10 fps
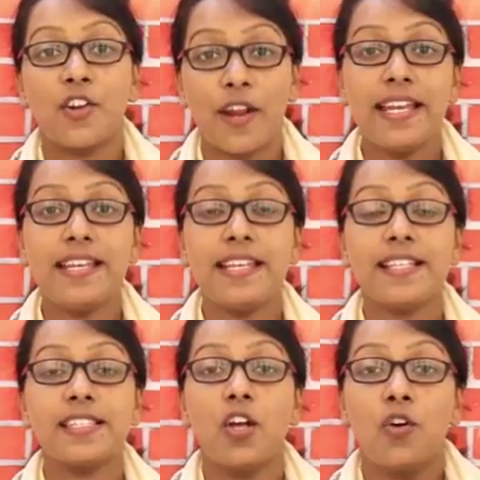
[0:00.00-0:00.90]

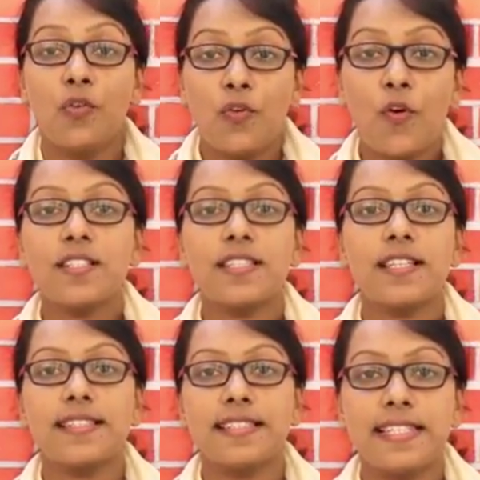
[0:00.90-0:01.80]
reindeers,
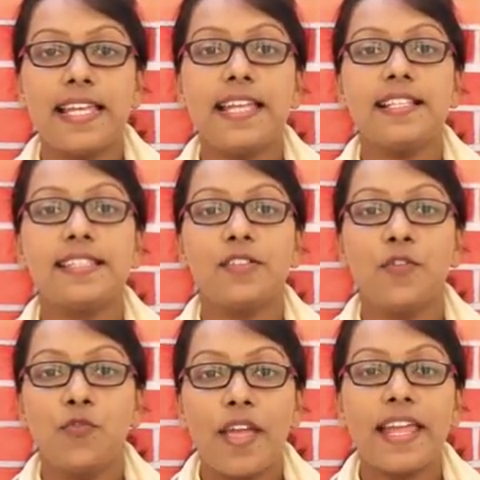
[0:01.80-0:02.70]
foxes, seals,
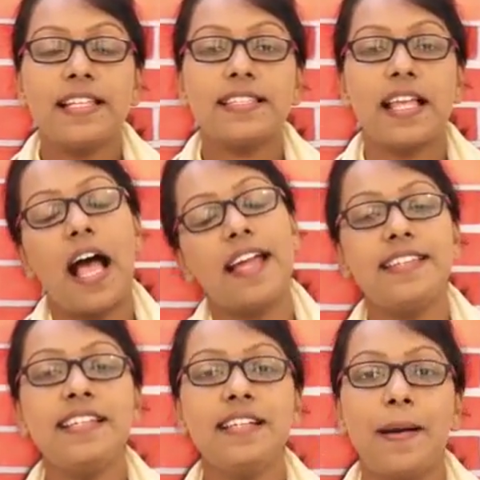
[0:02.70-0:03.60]
whales
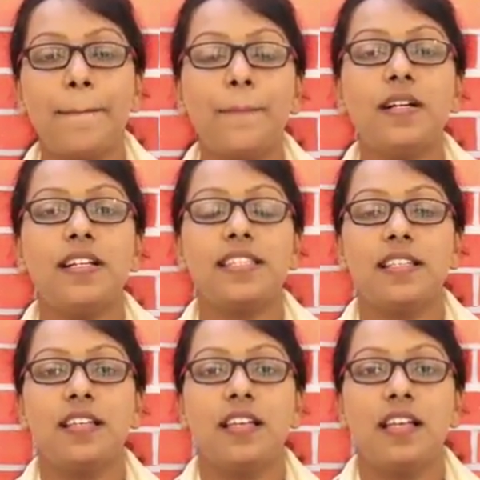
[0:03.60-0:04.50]
and birds.
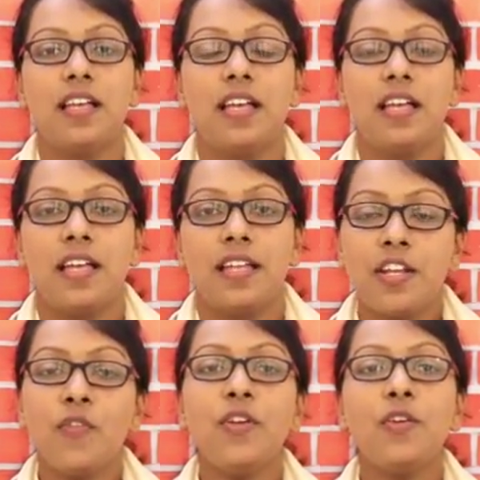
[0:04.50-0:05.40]

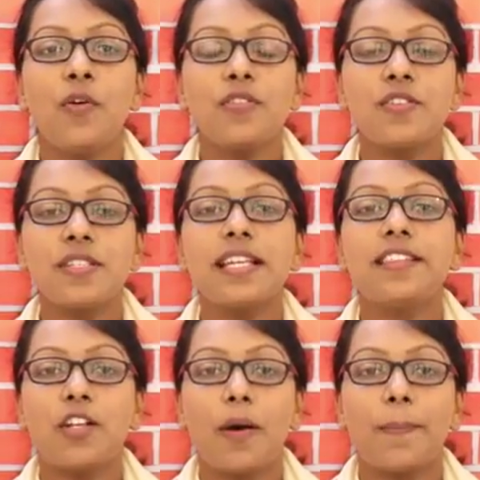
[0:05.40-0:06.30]
Now we are going to see
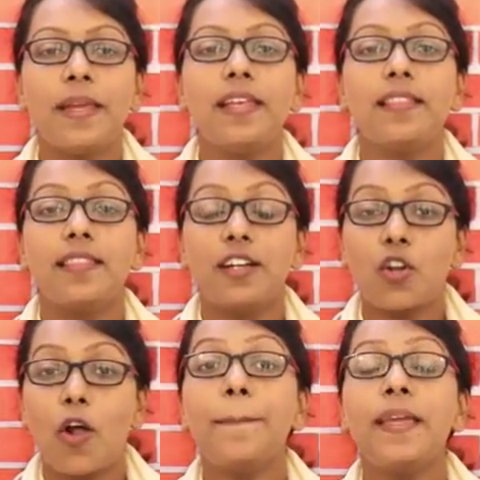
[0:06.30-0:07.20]
the topic, the
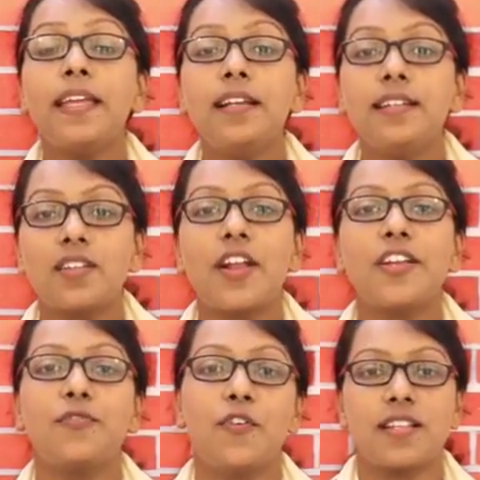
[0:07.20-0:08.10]
tropical
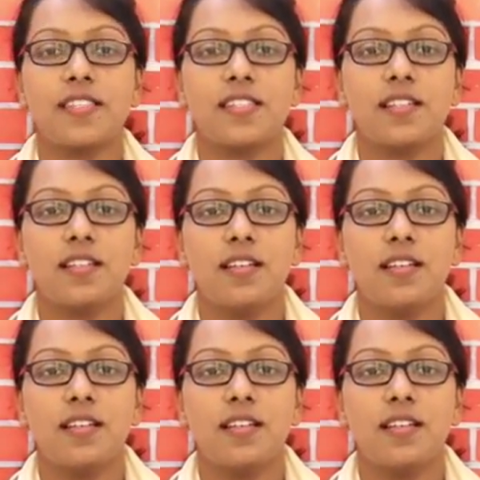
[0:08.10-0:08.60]
rainforest.